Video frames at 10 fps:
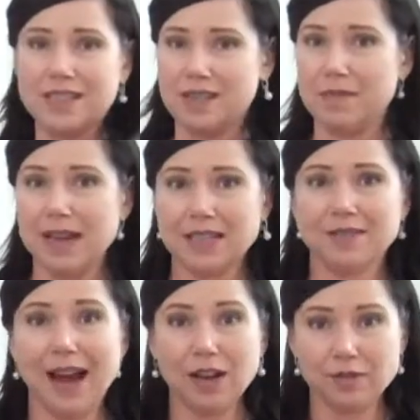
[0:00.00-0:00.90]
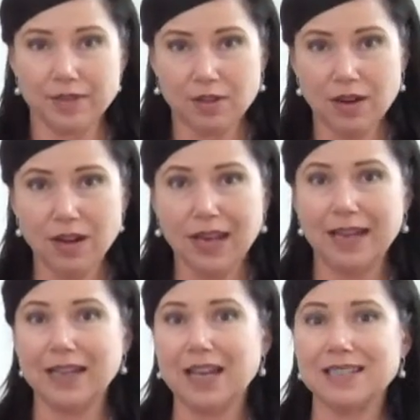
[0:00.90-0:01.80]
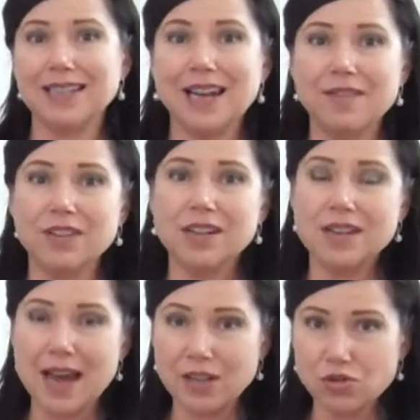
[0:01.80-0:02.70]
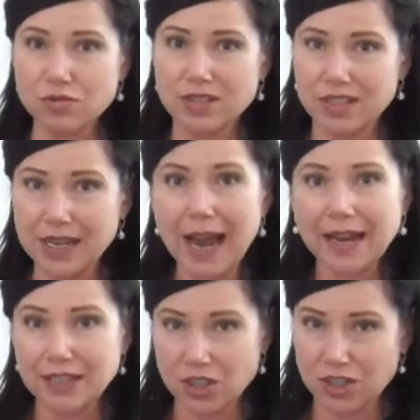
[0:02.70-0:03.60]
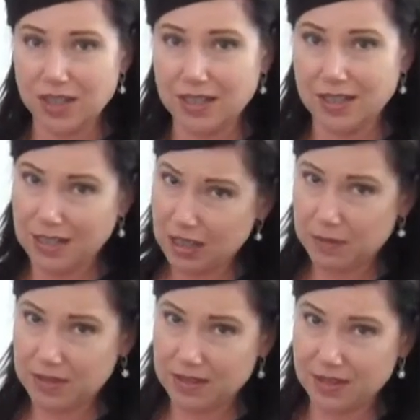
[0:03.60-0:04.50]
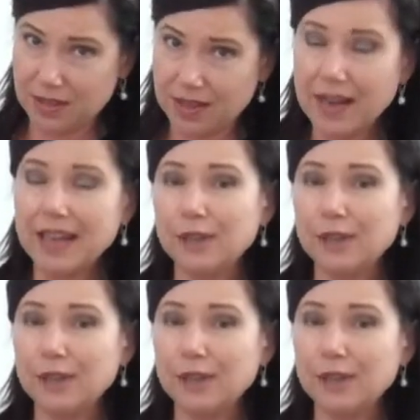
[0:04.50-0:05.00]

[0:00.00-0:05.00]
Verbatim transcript: is in a base of aloe vera and has 11 natural DHT inhibitors in it.